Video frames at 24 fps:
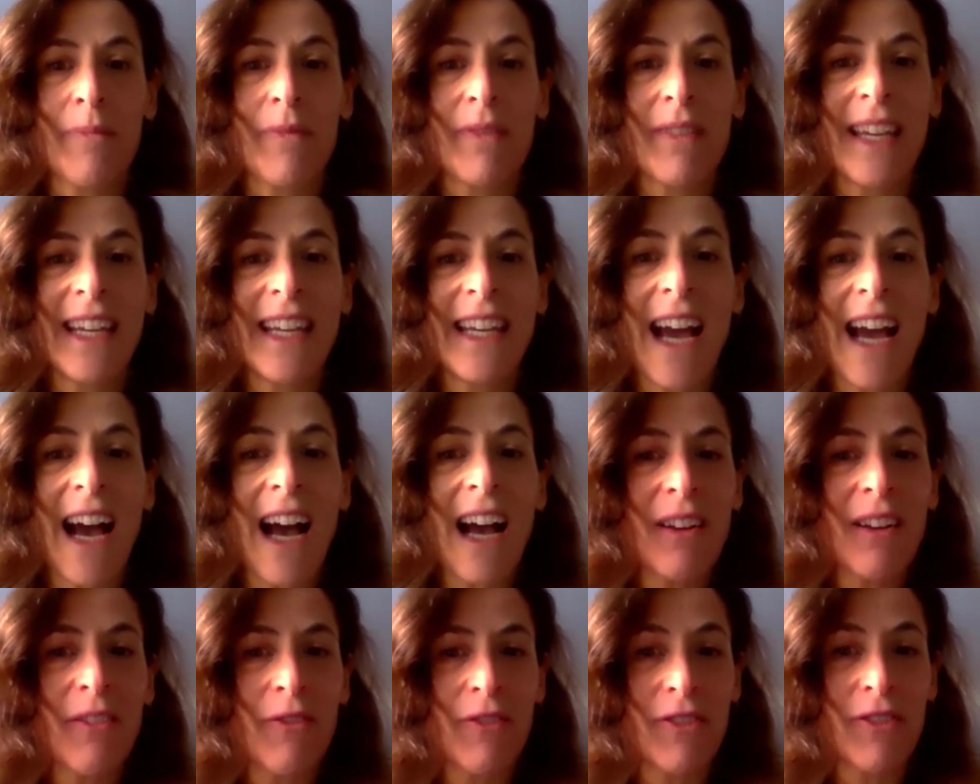the
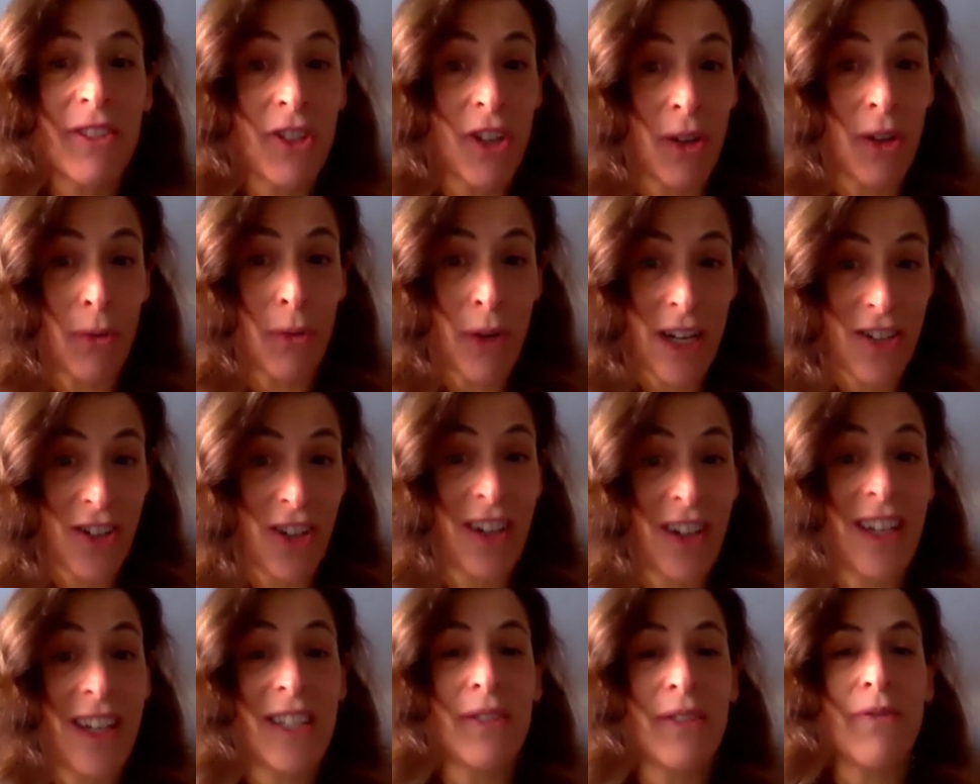young
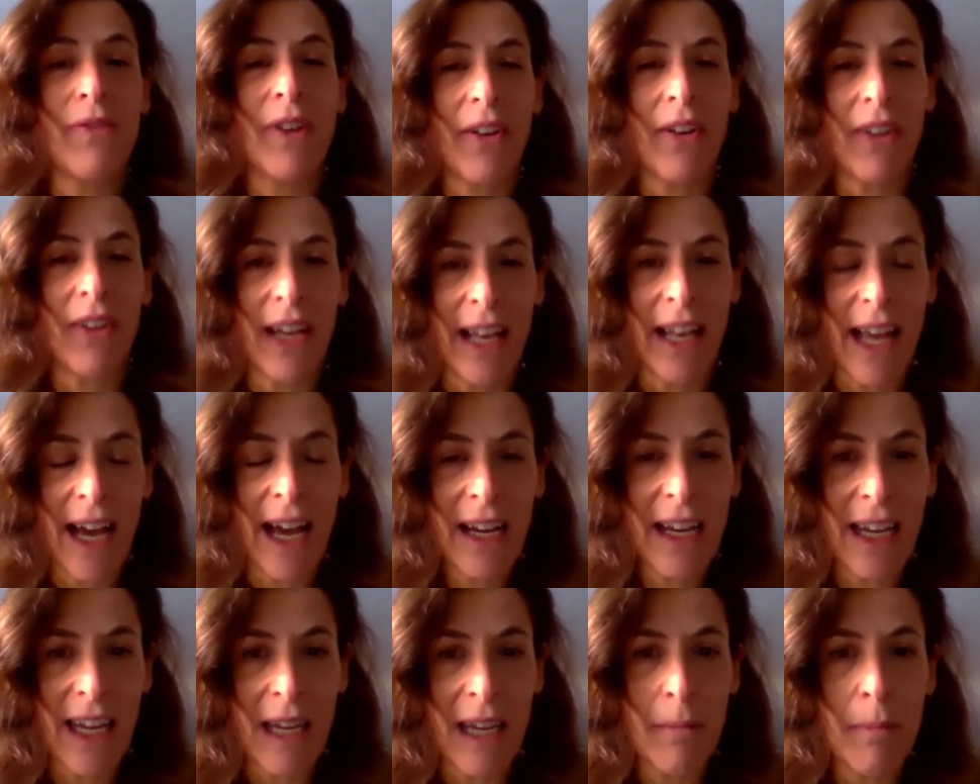generation is very
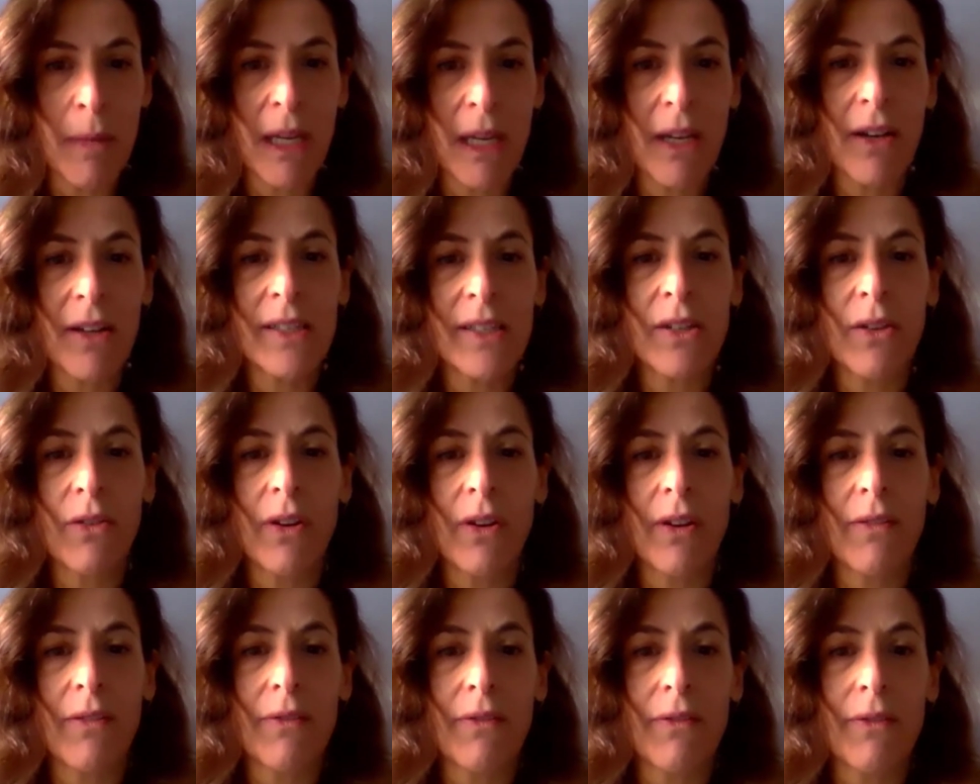lucky because you
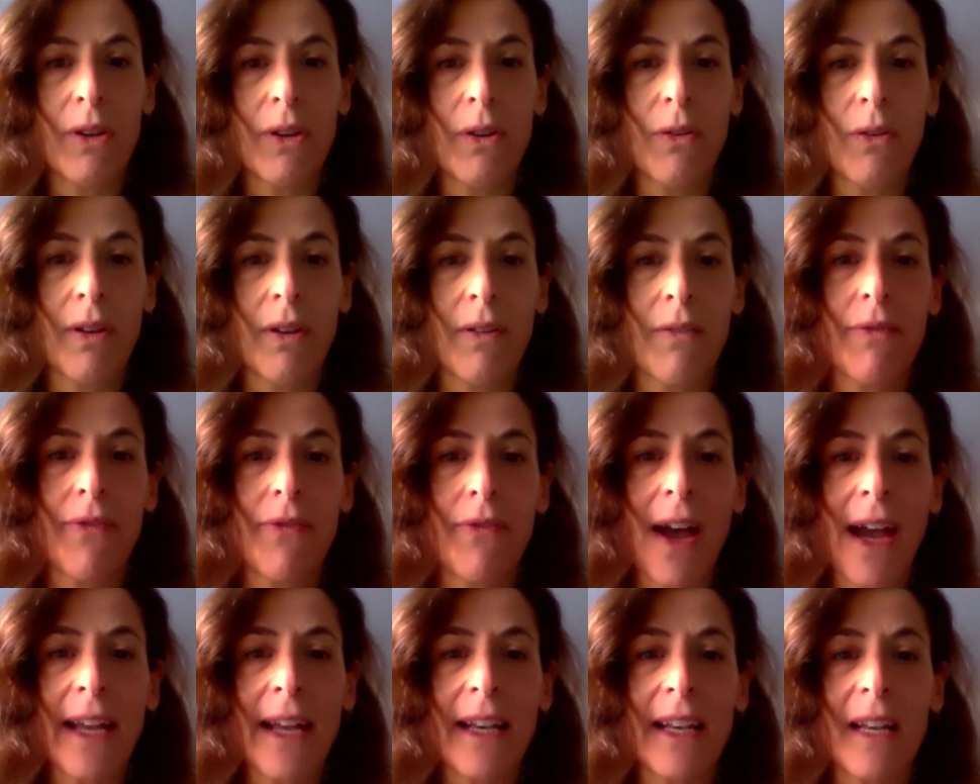can
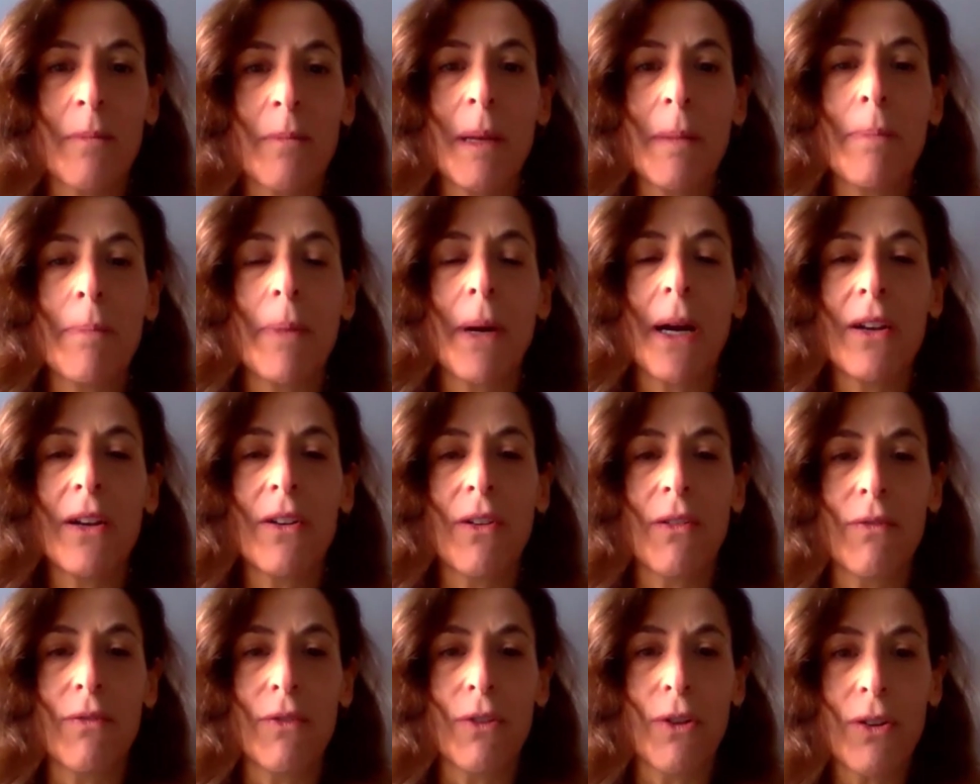find and be part
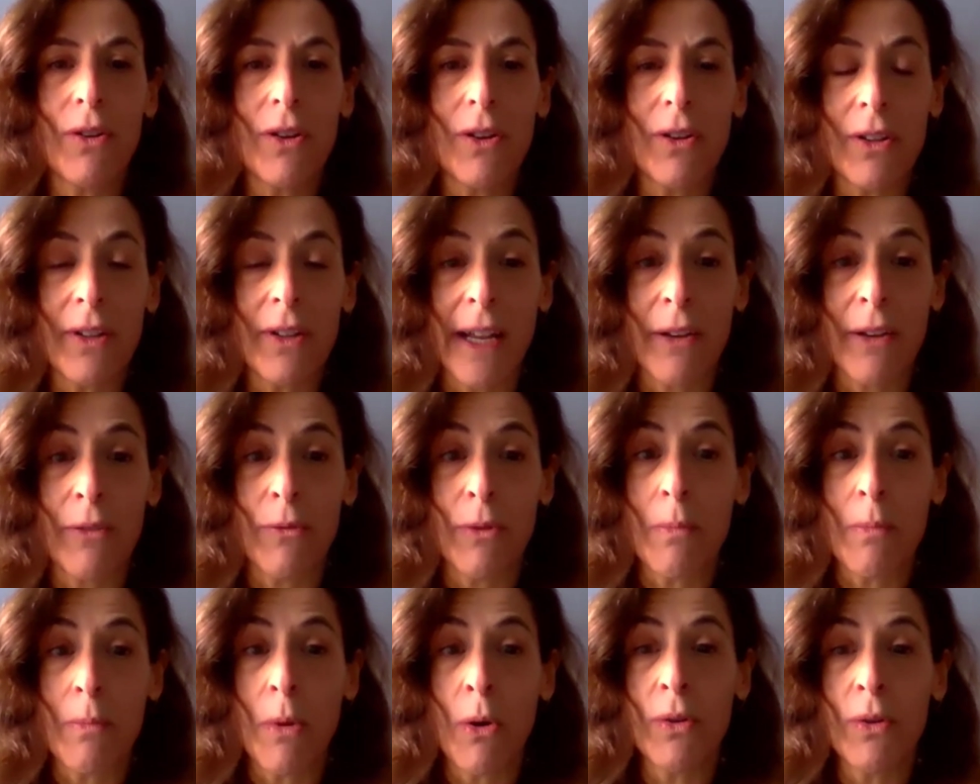of local and
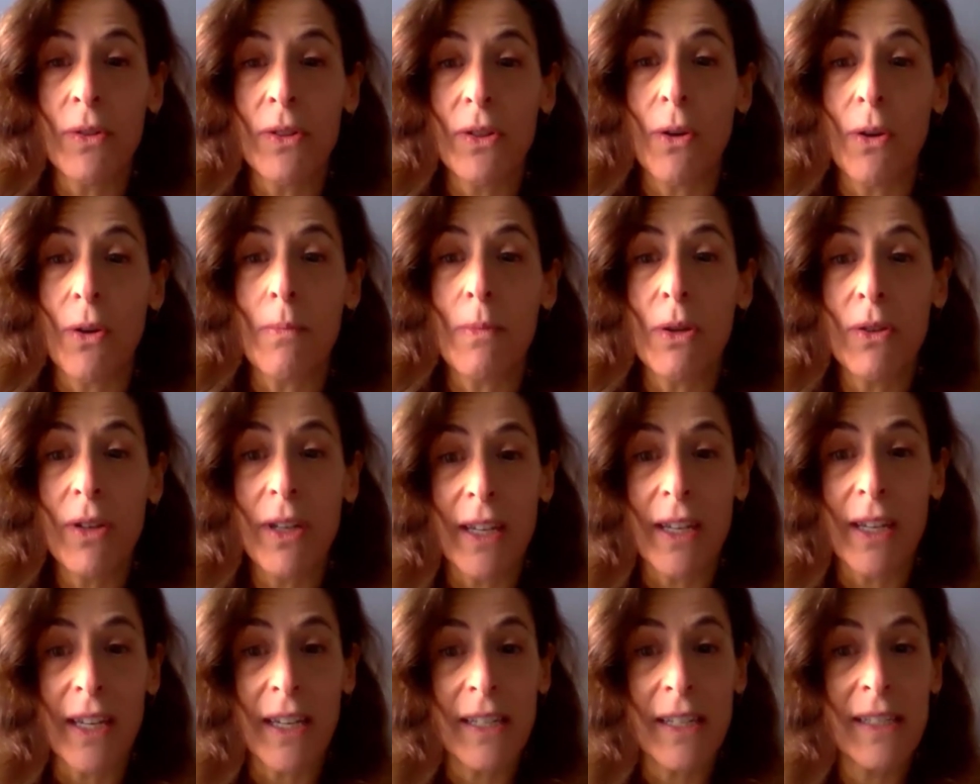remote
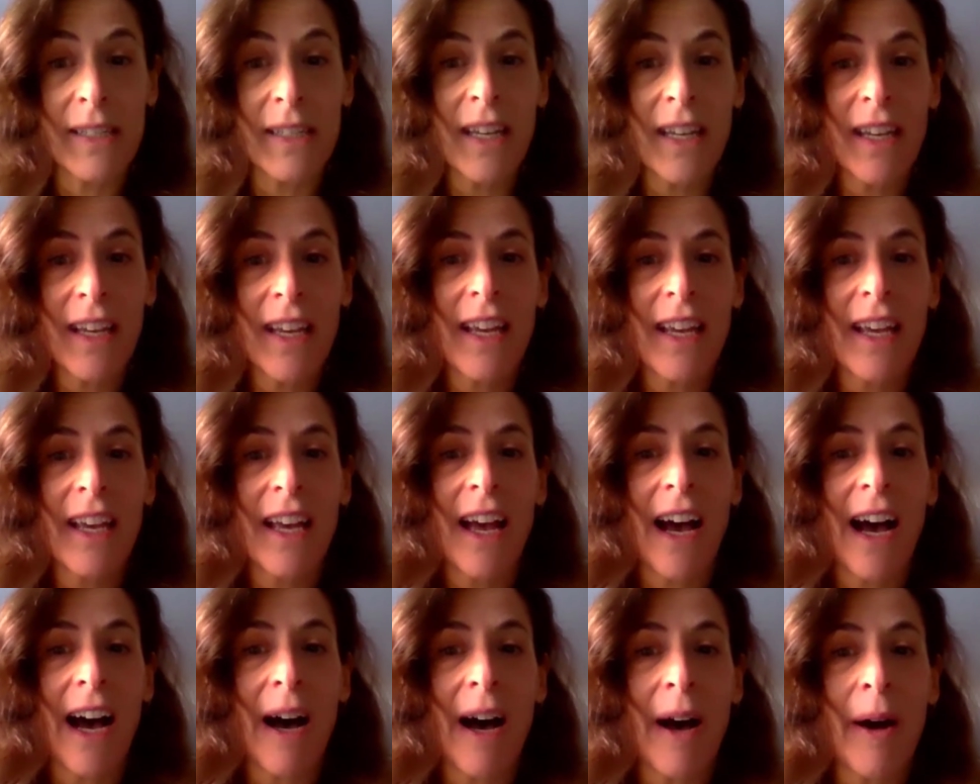communities
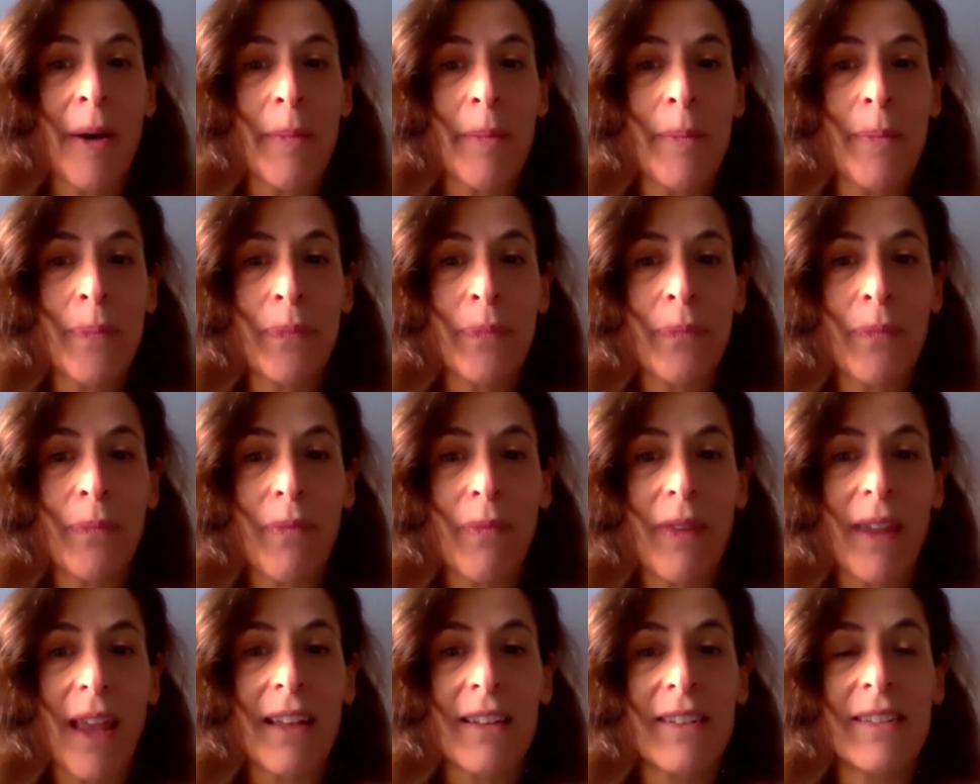um,
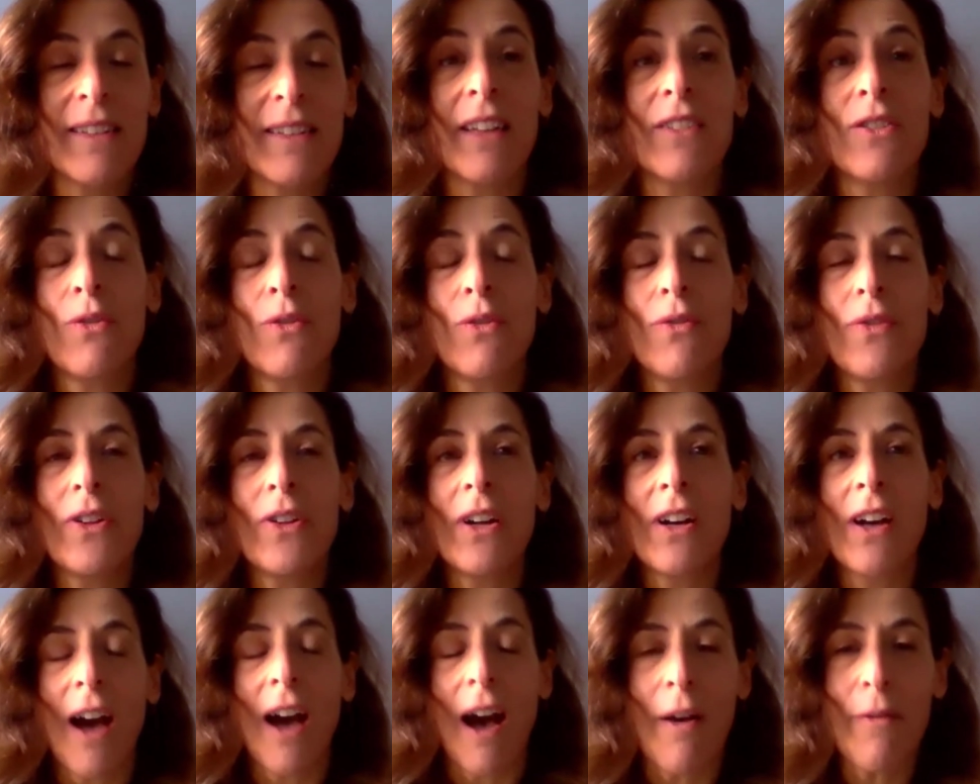that you
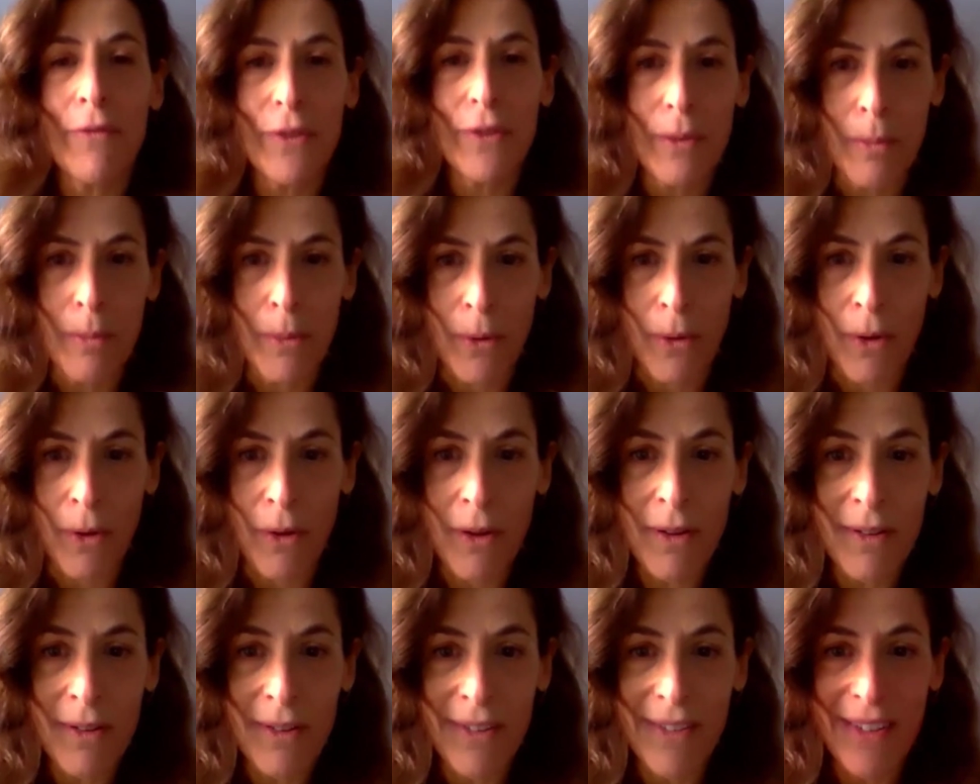feel
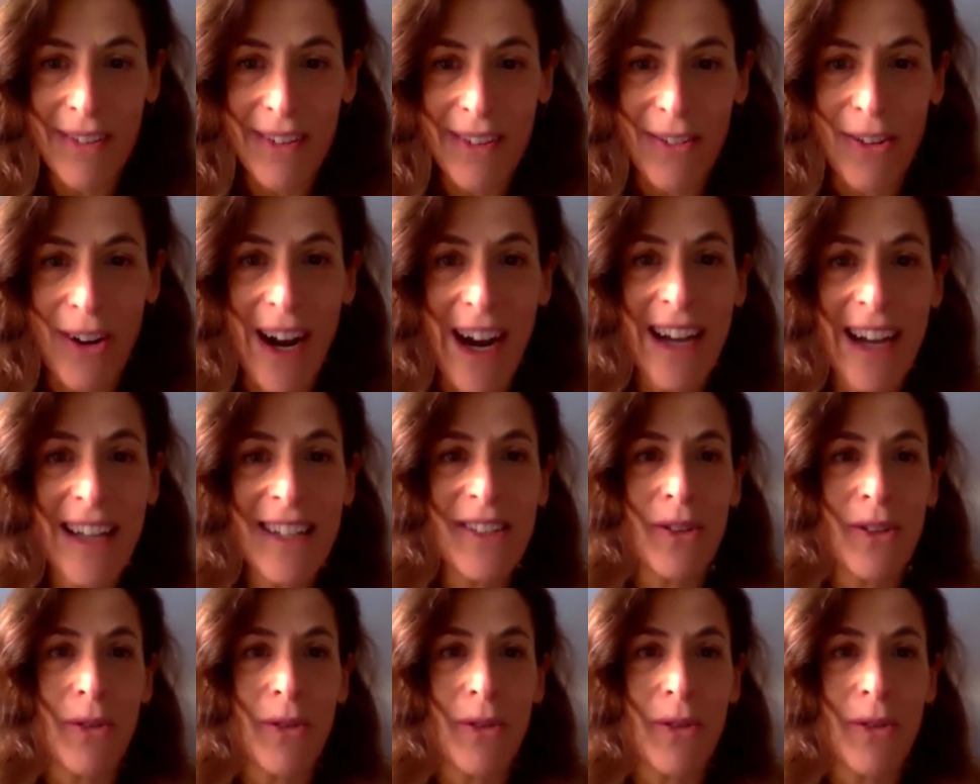comfortable, right?